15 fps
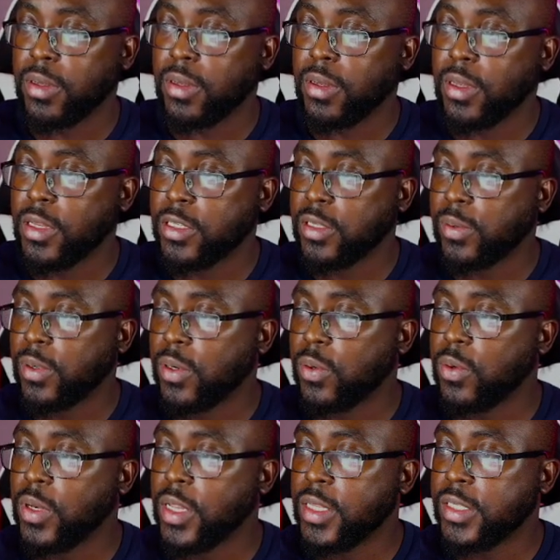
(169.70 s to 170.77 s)
He's the one who
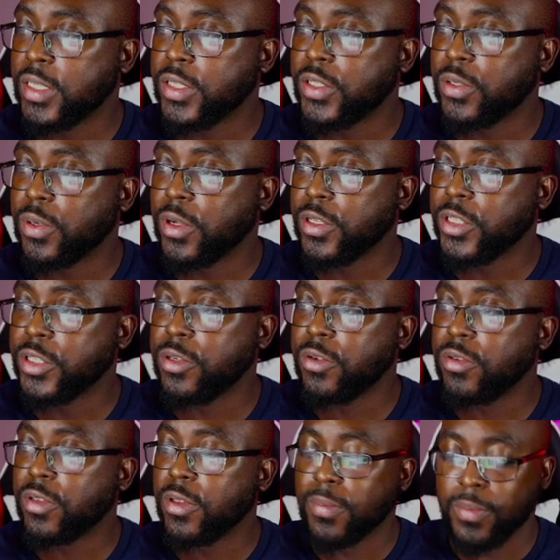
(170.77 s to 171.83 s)
leads us into all
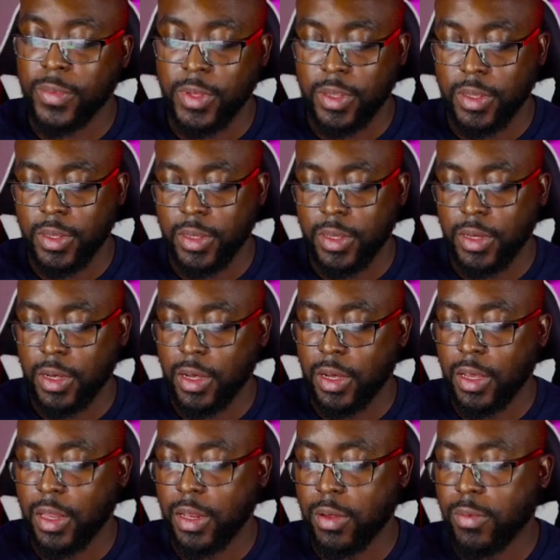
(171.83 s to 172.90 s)
truth.
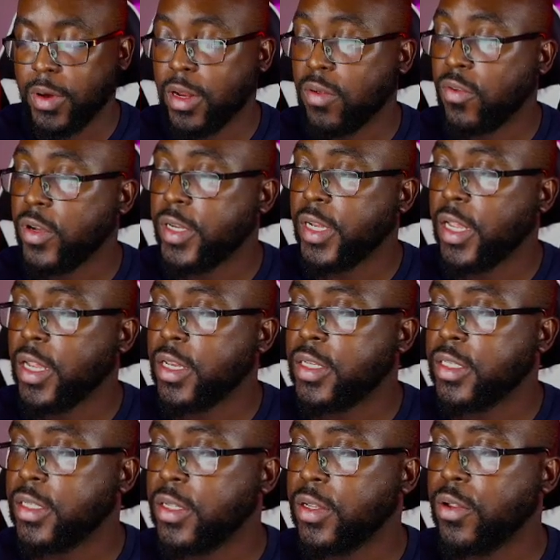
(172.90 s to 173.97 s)
And whatever date
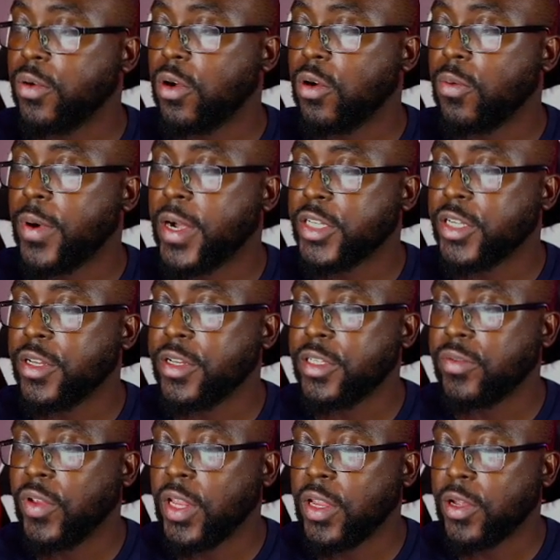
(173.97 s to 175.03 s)
you are watching this
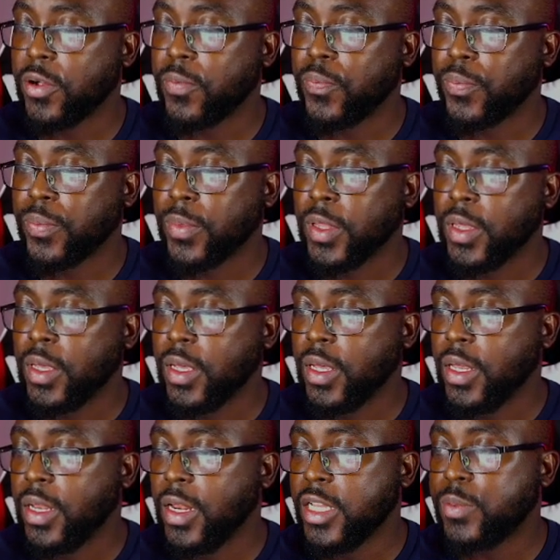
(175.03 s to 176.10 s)
video,
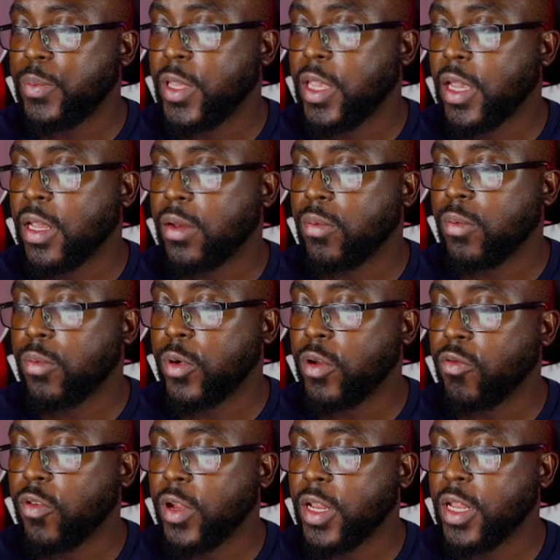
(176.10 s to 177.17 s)
Let's begin with
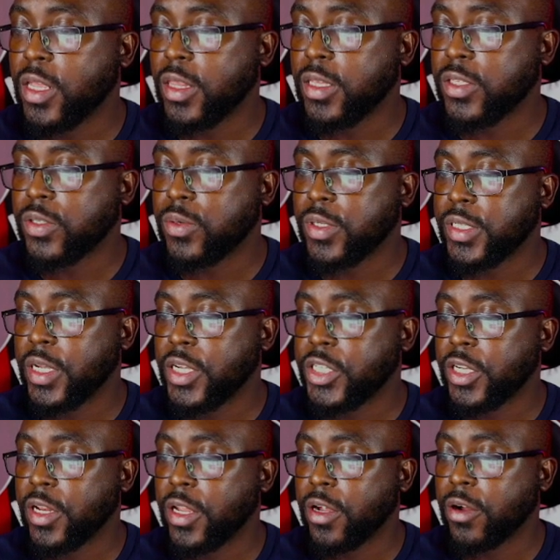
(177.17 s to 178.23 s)
reading this
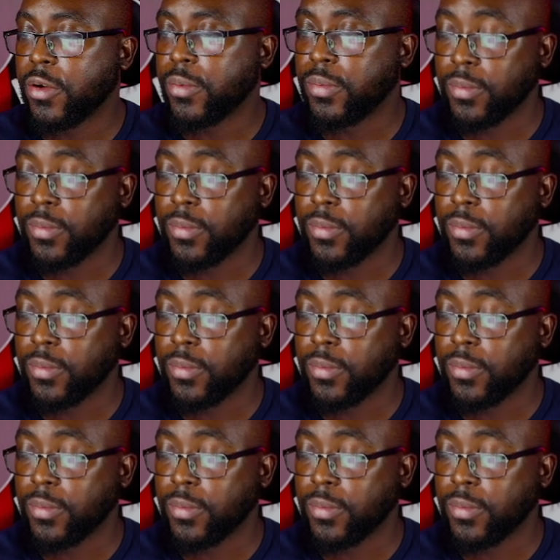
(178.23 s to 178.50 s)
quotation here.